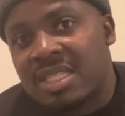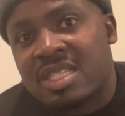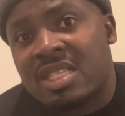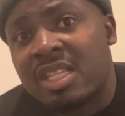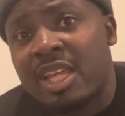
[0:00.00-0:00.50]

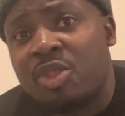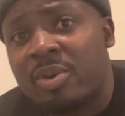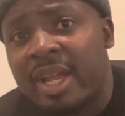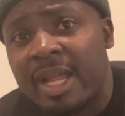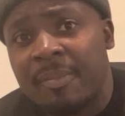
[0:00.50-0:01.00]

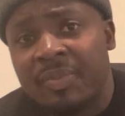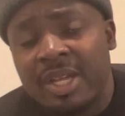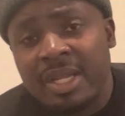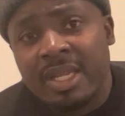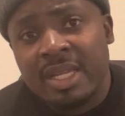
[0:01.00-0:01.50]
slithering
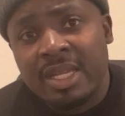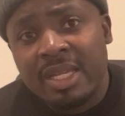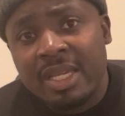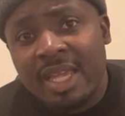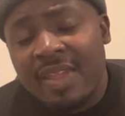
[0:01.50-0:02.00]

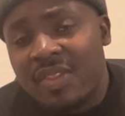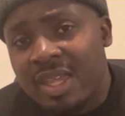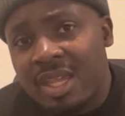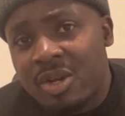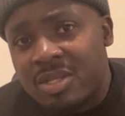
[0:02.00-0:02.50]
in the
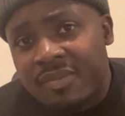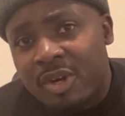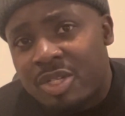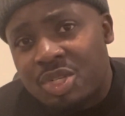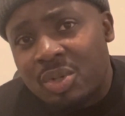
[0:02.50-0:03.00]
ears of
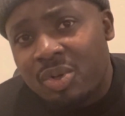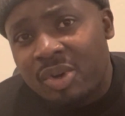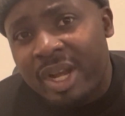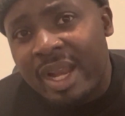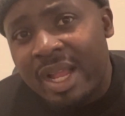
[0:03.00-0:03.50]
our
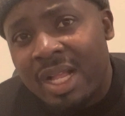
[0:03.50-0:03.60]
children.